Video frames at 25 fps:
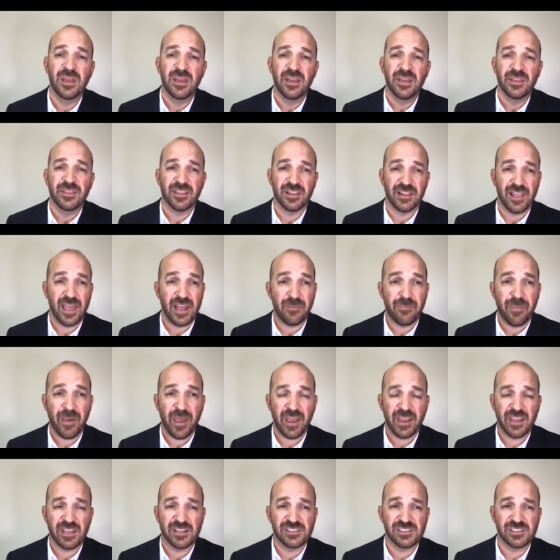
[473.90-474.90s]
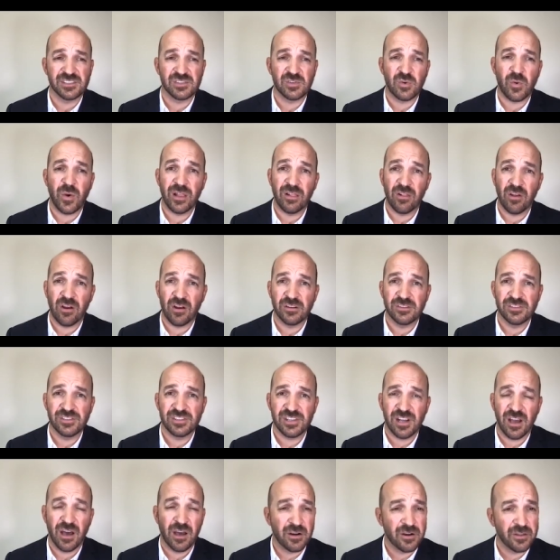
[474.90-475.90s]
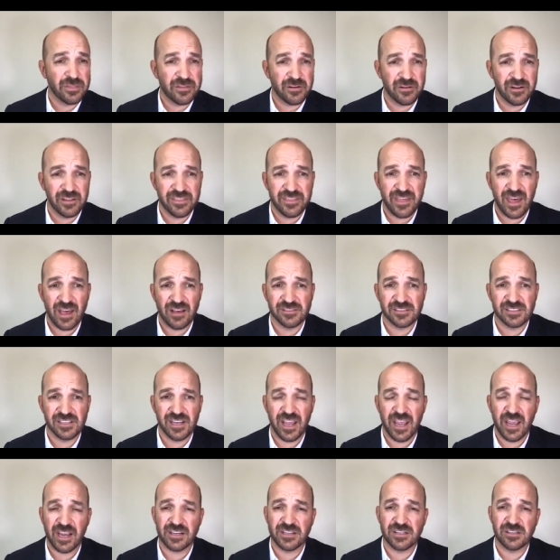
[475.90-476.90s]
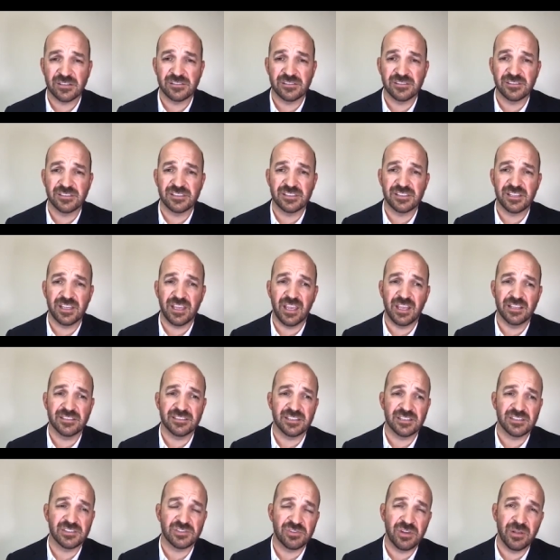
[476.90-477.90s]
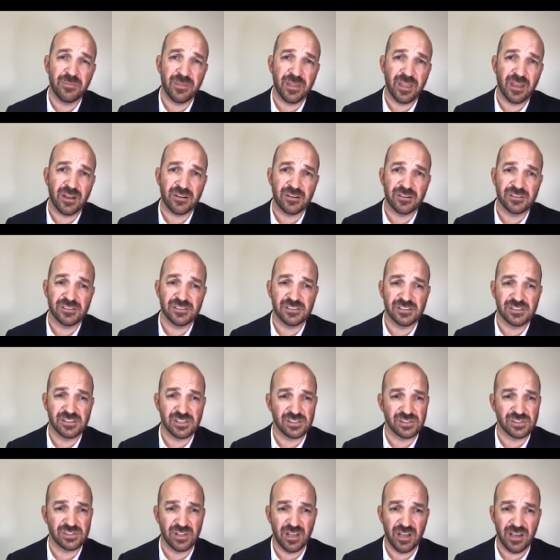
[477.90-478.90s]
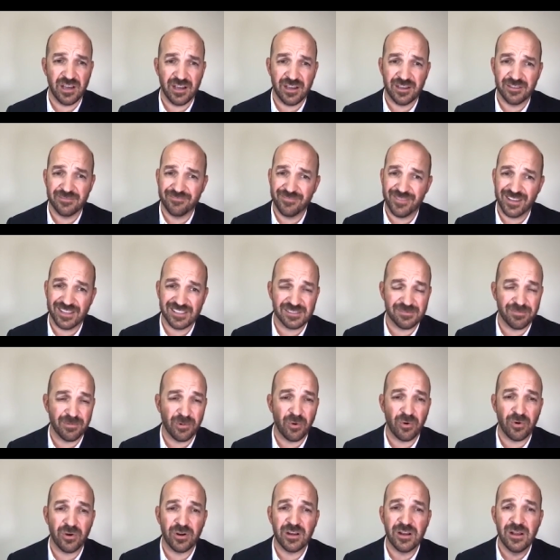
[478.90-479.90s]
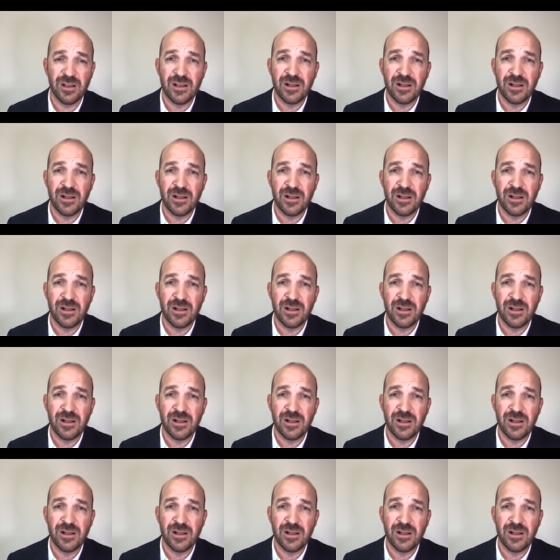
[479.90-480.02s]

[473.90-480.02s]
The land package is quite large, 130,000 hectares. It's extremely under uh, explored